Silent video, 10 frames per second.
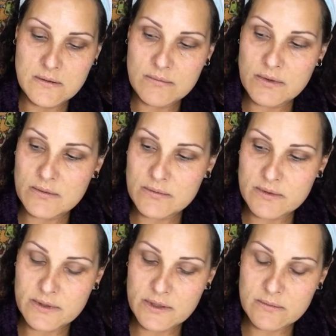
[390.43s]
I'm
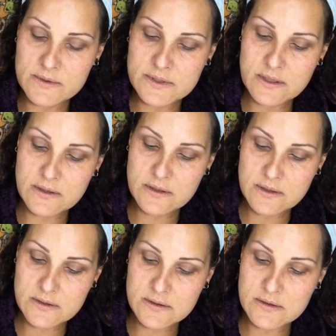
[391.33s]
probably almost out of
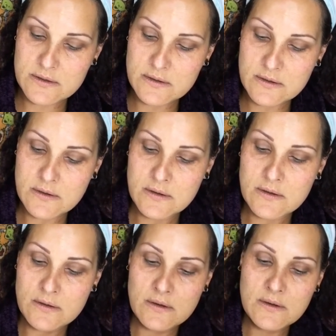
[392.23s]
this.
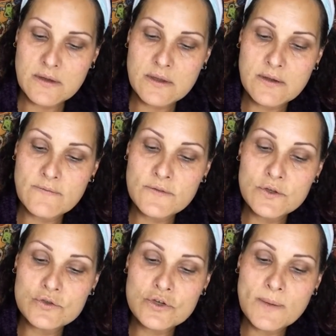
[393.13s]
Like a
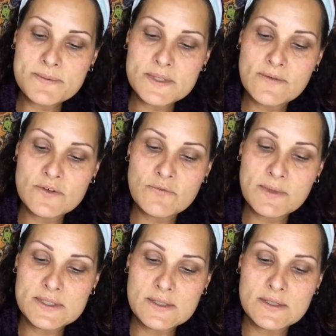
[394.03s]
few drops left of
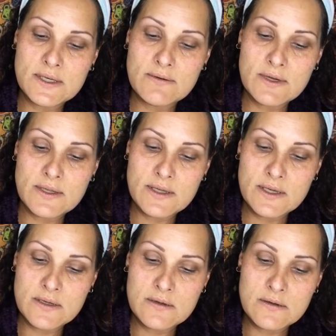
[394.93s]
my Sunday
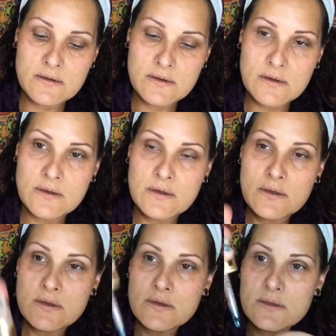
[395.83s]
Riley.
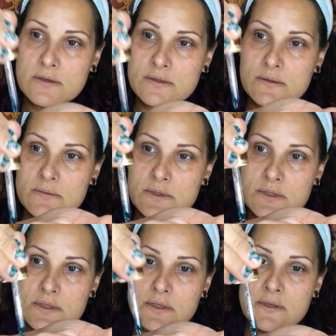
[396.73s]
So I'm just
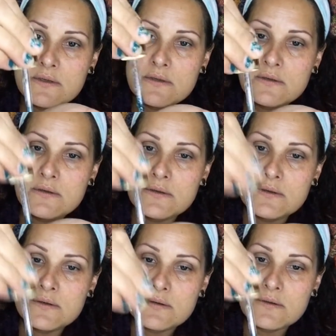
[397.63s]
gonna
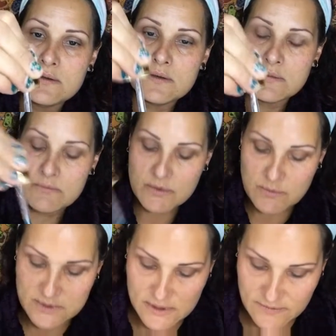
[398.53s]
put
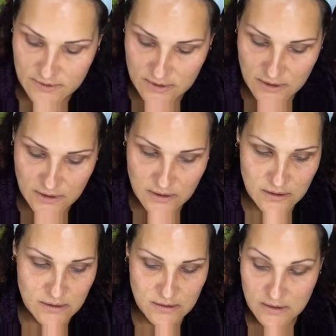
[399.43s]
what's left in
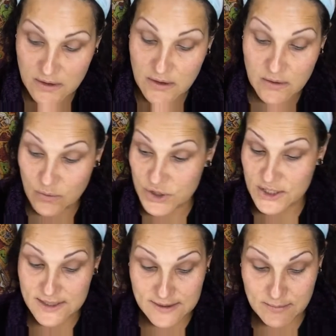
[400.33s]
there, which
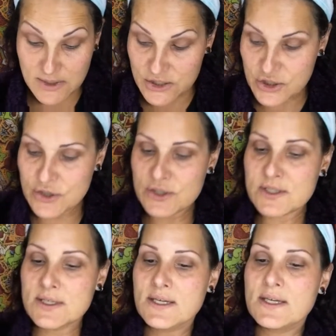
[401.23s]
isn't much.
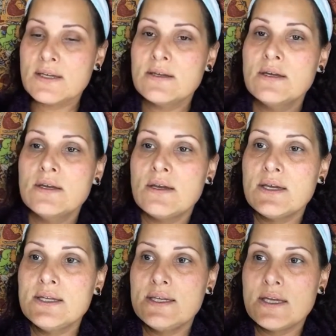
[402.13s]
Usually I
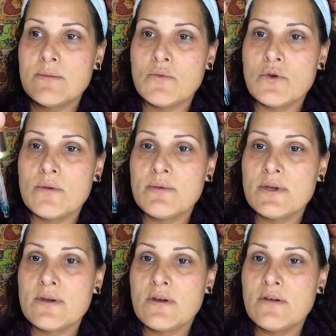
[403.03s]
need to get more,
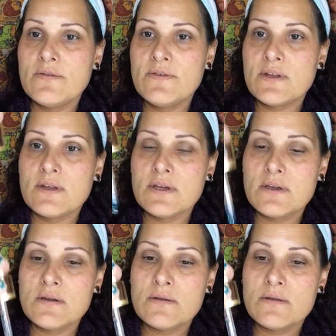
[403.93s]
but I'll fill it.